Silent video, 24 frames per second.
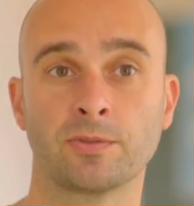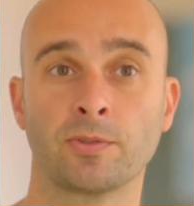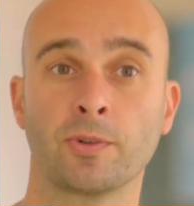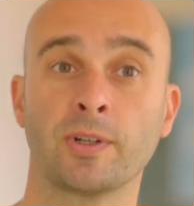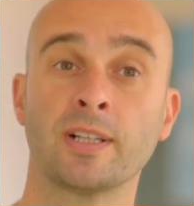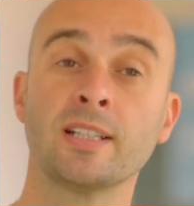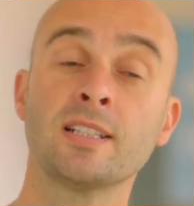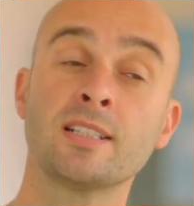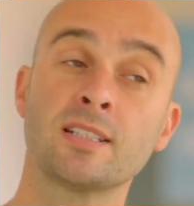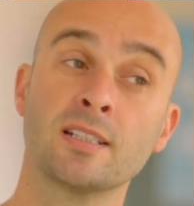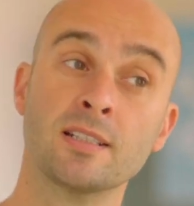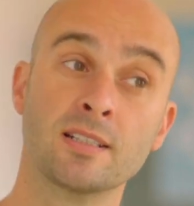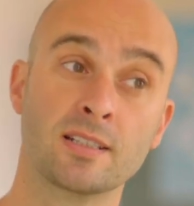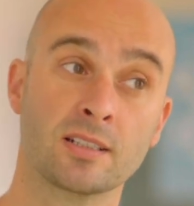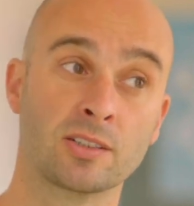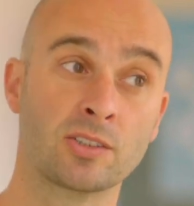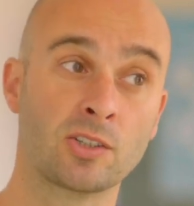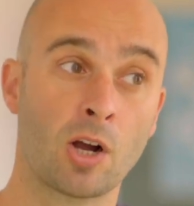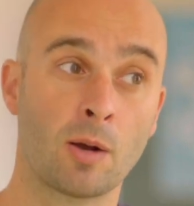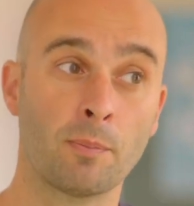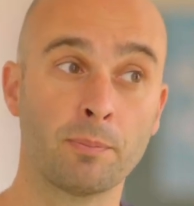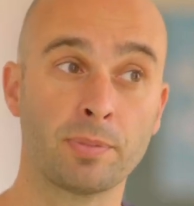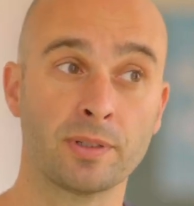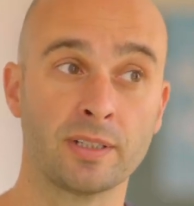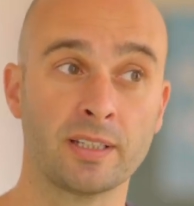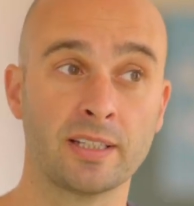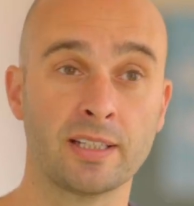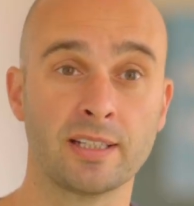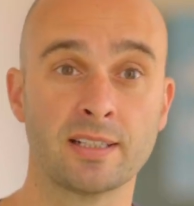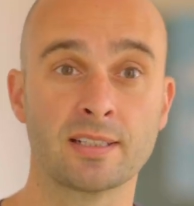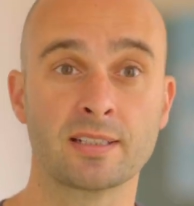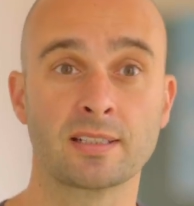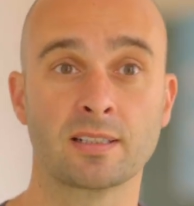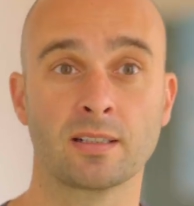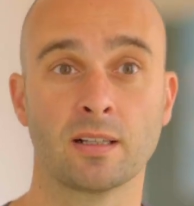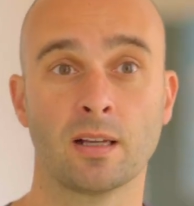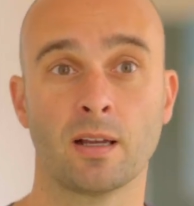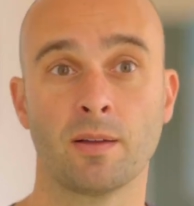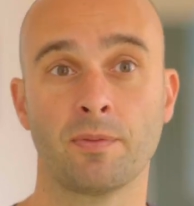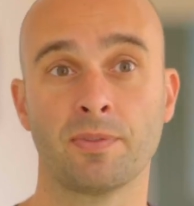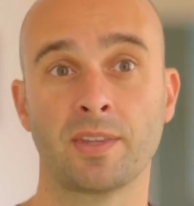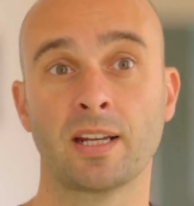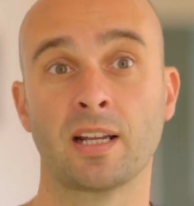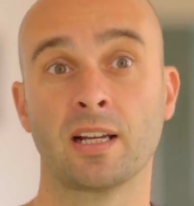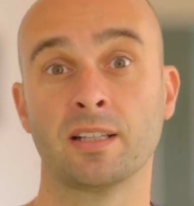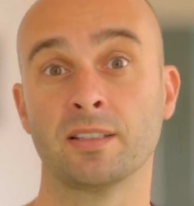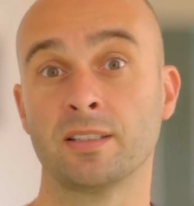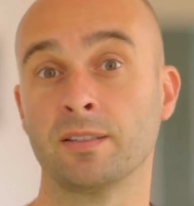For instance, in companies
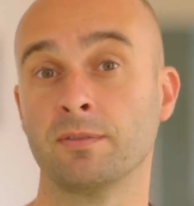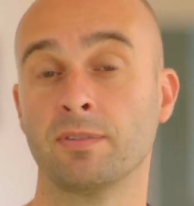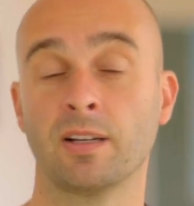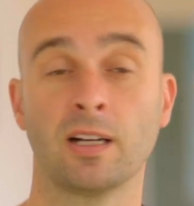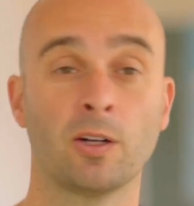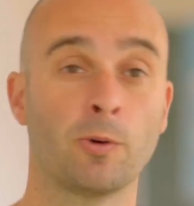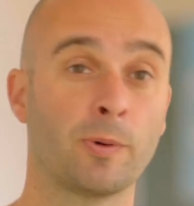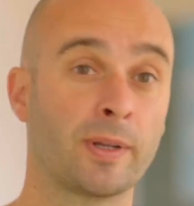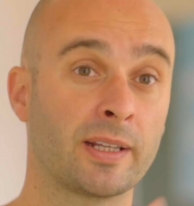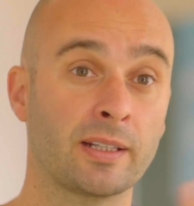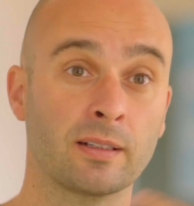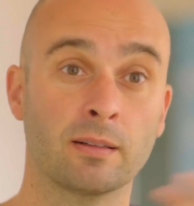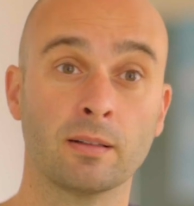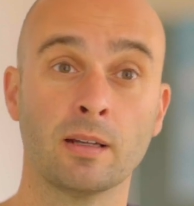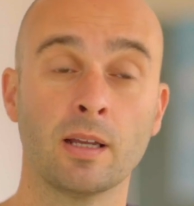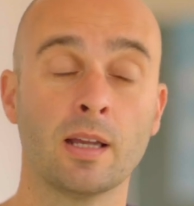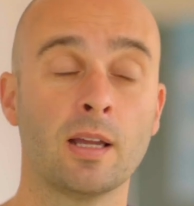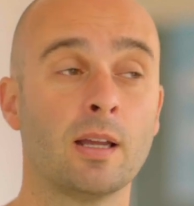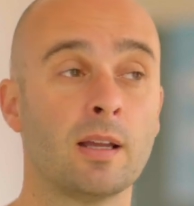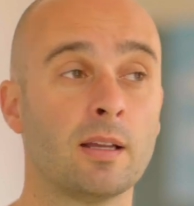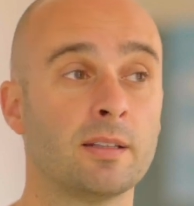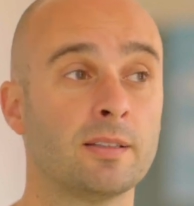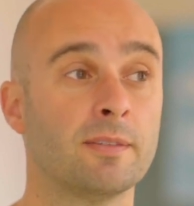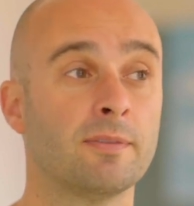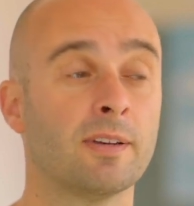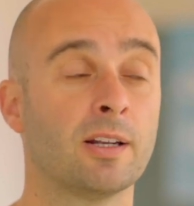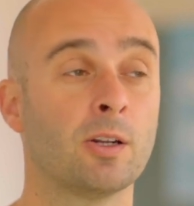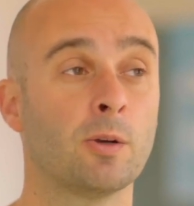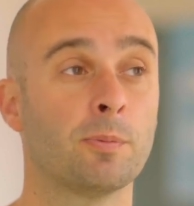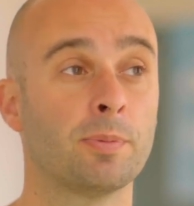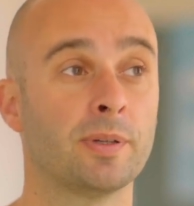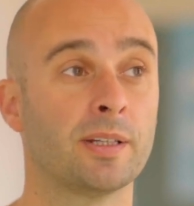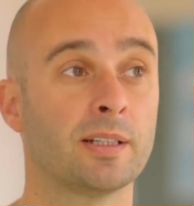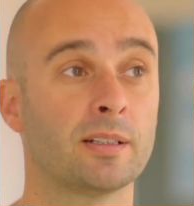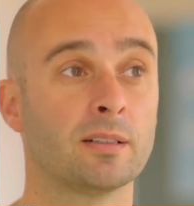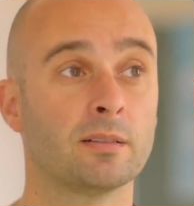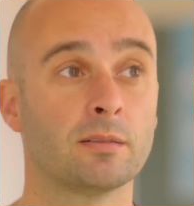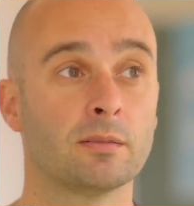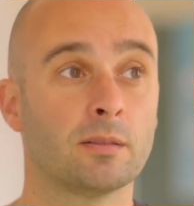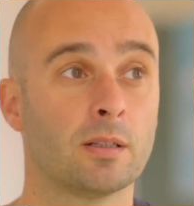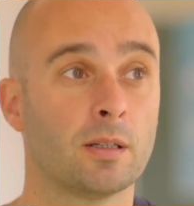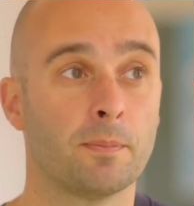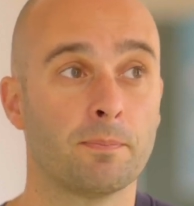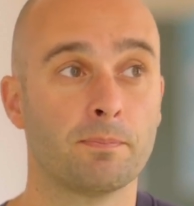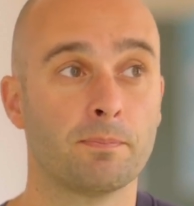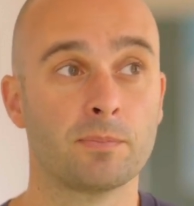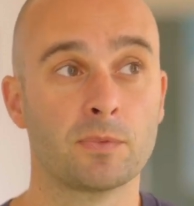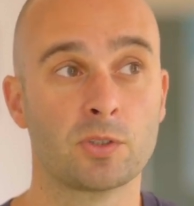that are developing
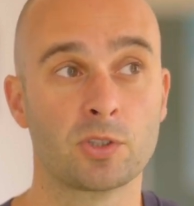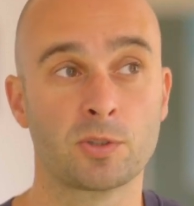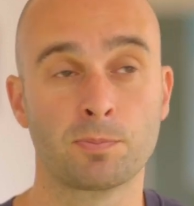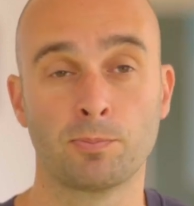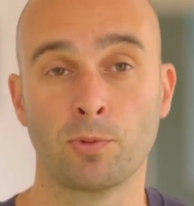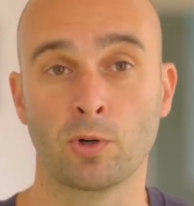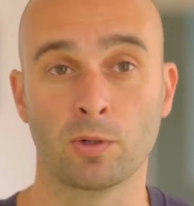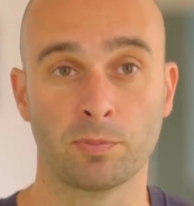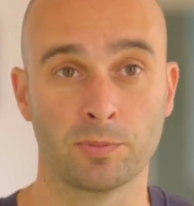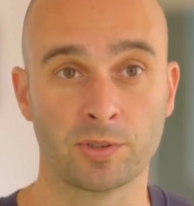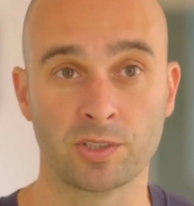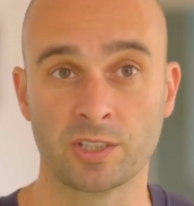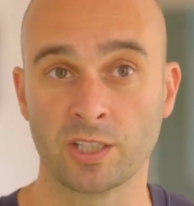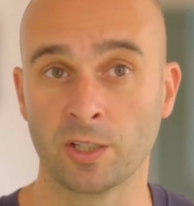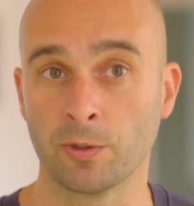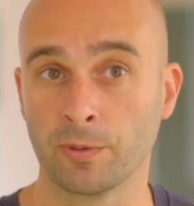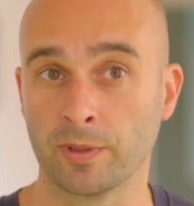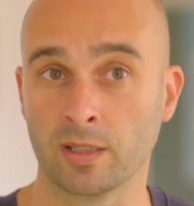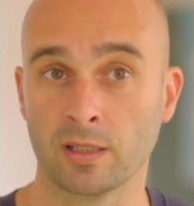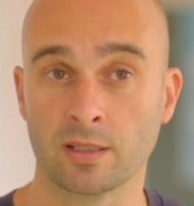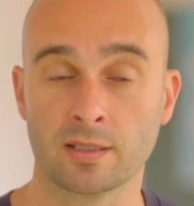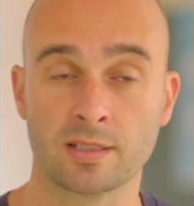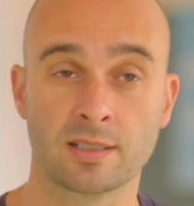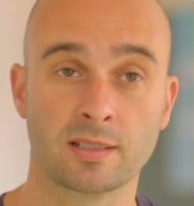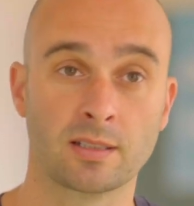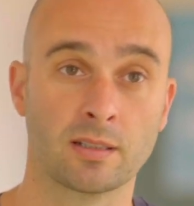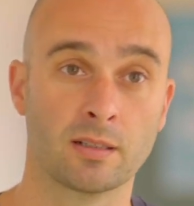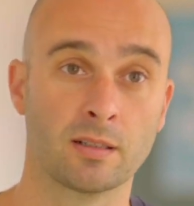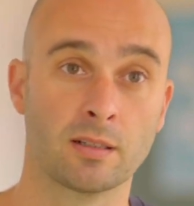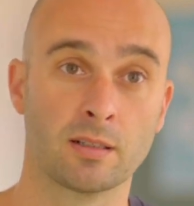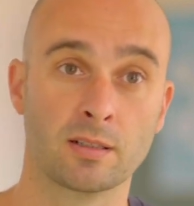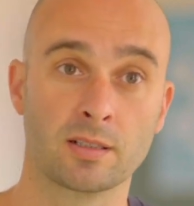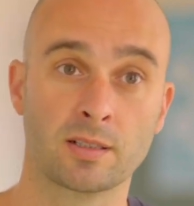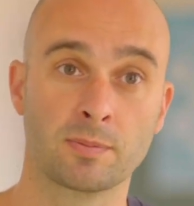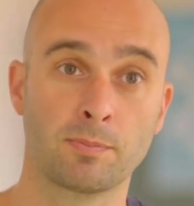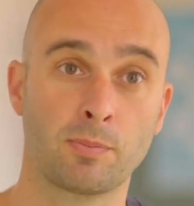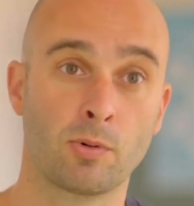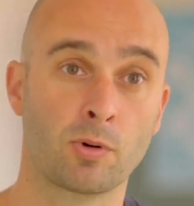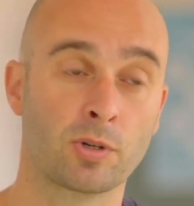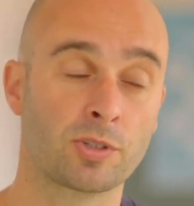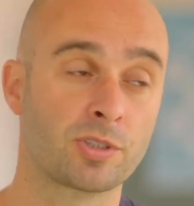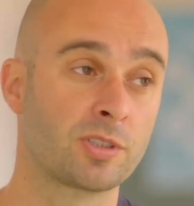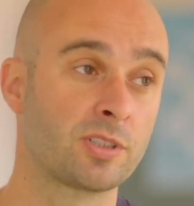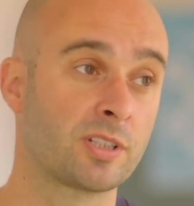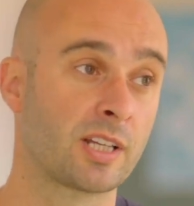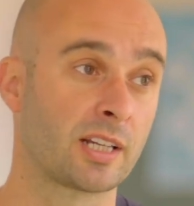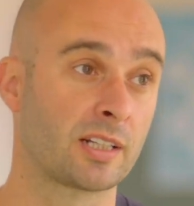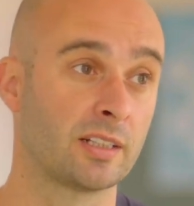sport materials,
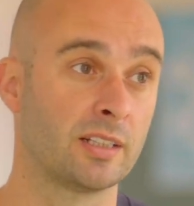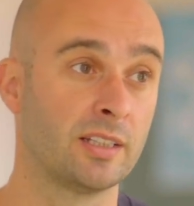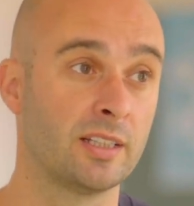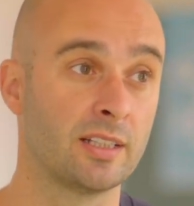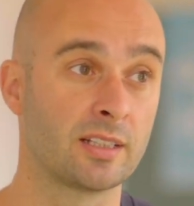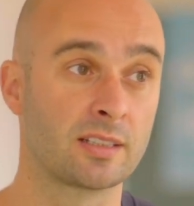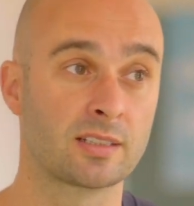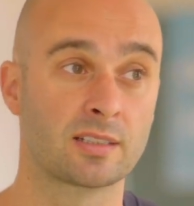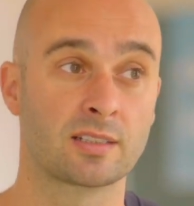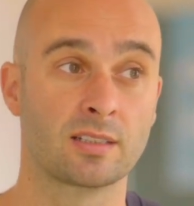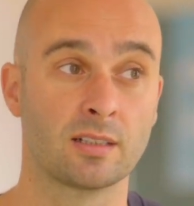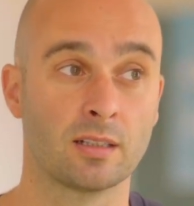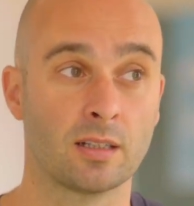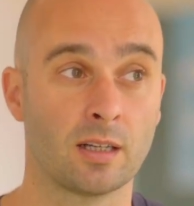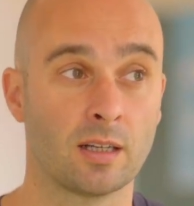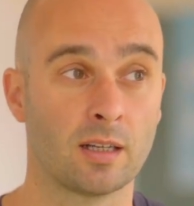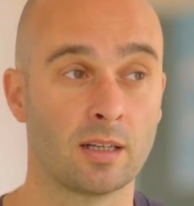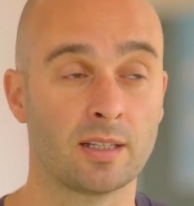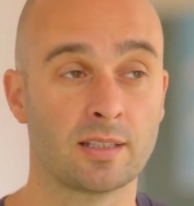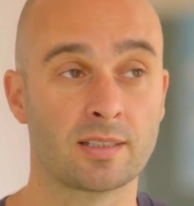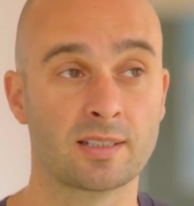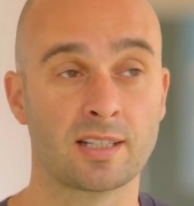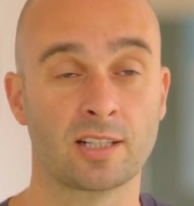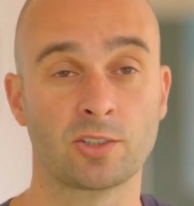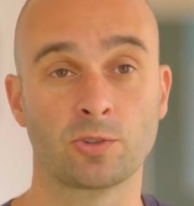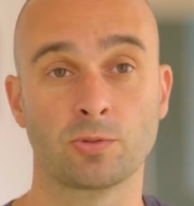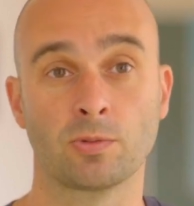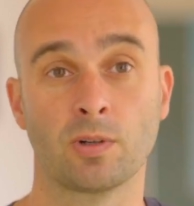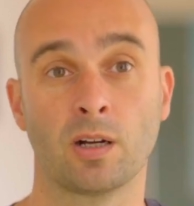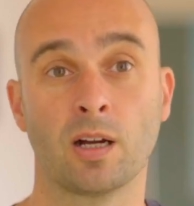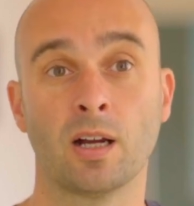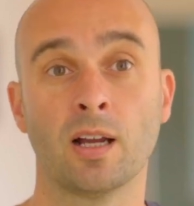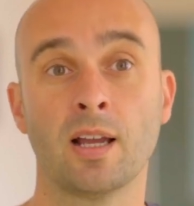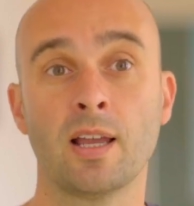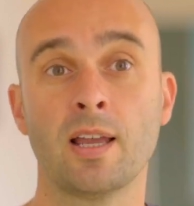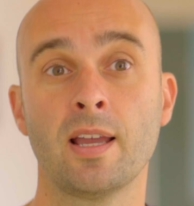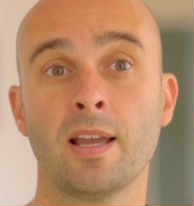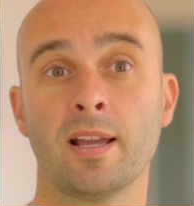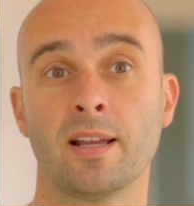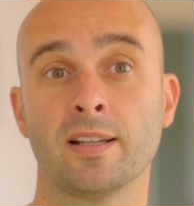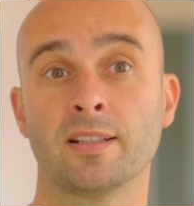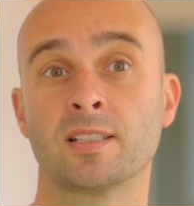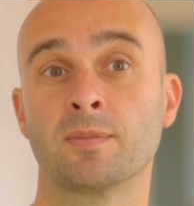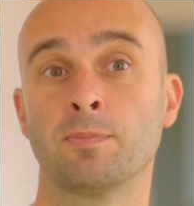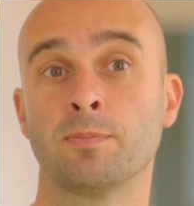sport techniques, etc., in